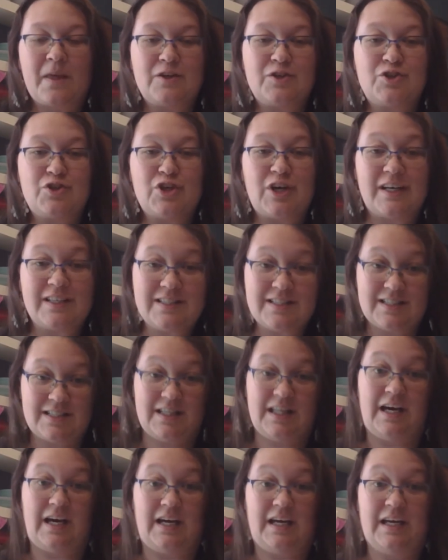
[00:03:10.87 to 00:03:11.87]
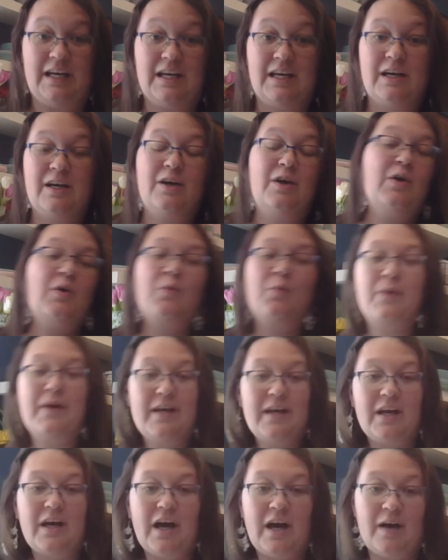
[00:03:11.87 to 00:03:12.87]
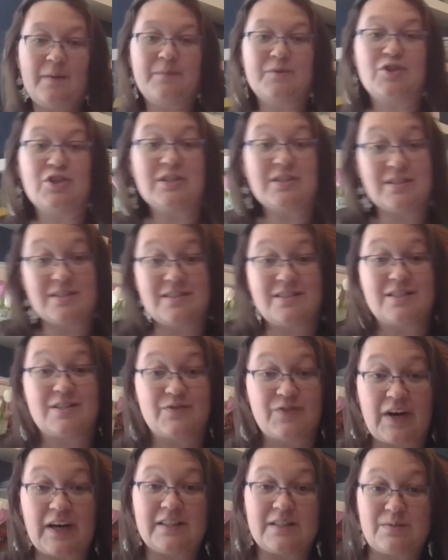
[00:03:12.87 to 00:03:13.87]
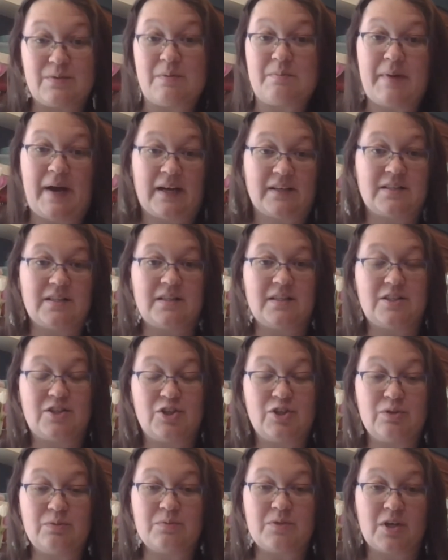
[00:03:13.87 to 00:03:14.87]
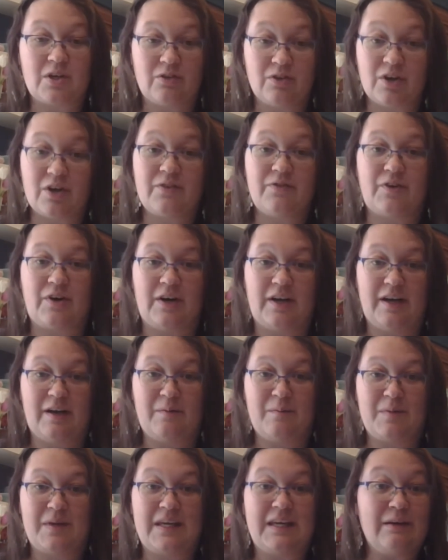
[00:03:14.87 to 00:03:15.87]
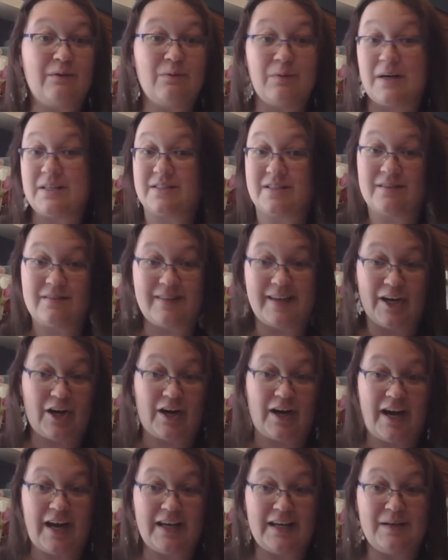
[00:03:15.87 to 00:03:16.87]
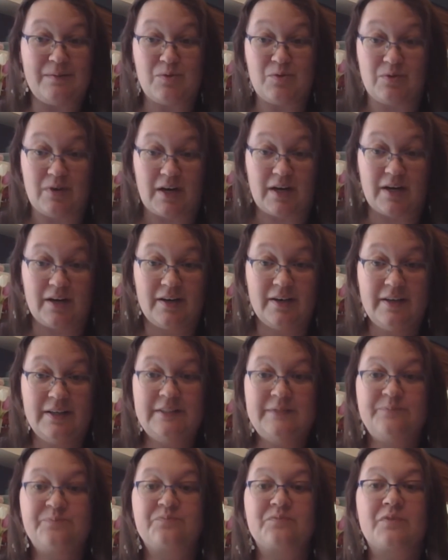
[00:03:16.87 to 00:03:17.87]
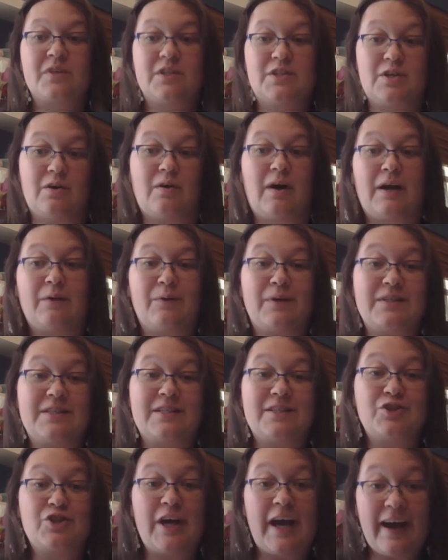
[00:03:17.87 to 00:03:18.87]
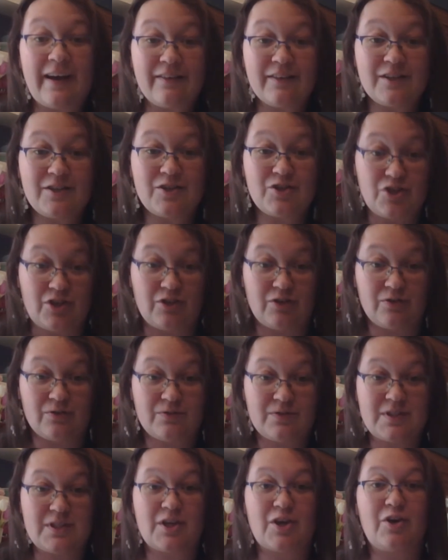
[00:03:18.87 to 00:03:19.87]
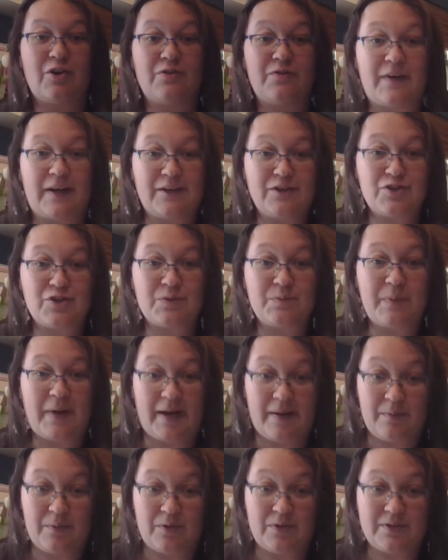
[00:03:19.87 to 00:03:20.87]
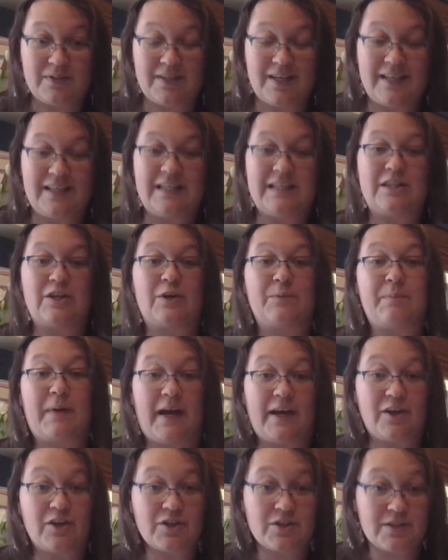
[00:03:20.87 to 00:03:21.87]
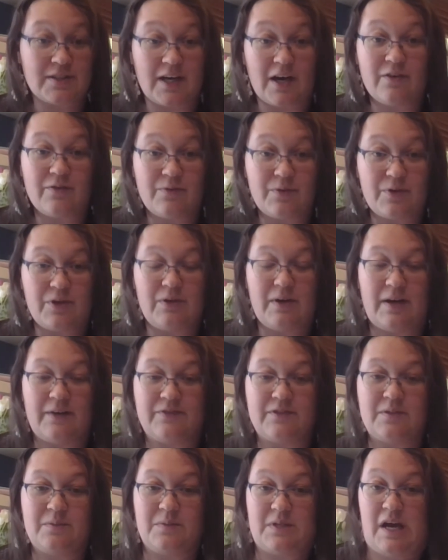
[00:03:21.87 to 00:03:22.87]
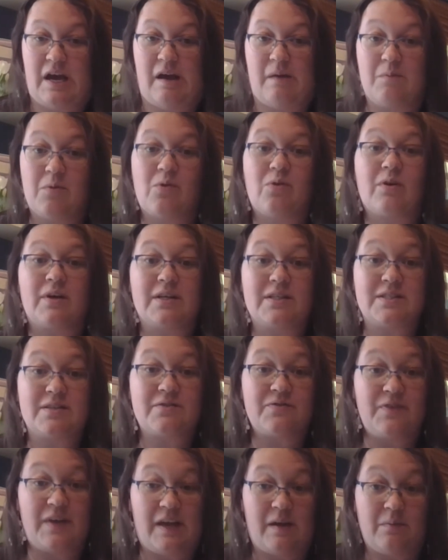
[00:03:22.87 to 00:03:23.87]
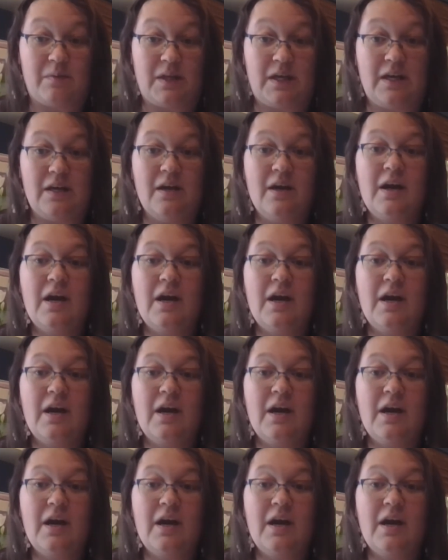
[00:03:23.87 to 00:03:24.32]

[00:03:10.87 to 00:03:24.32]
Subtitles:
Just like when Jesus's friends went back to the tomb to look for him, he wasn't there anymore. So I want to challenge you to go find your Bibles, and either by yourself when you have some time or as a family,